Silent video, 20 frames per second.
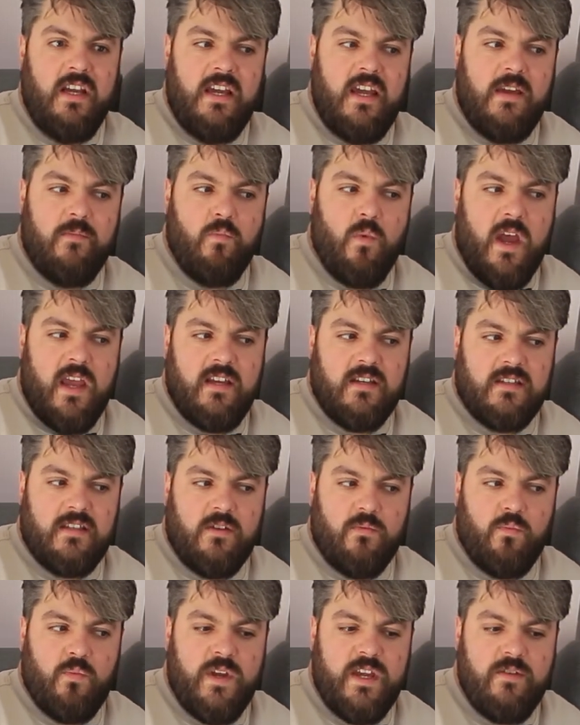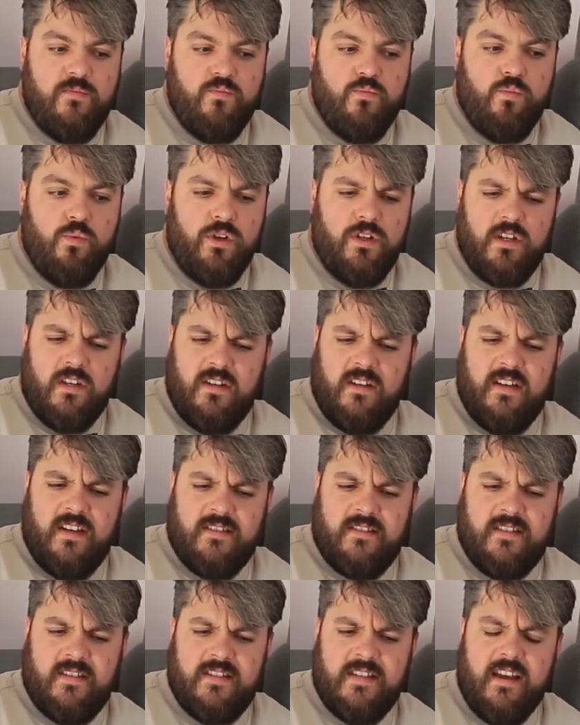in ways that we wouldn't
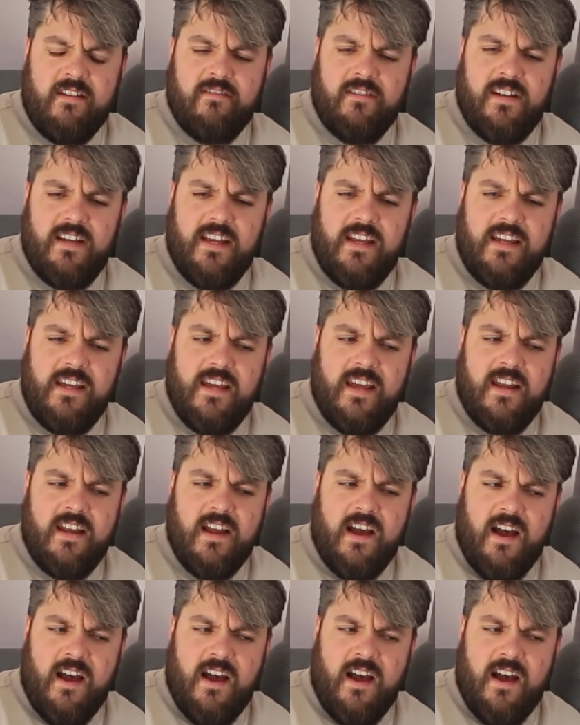necessarily in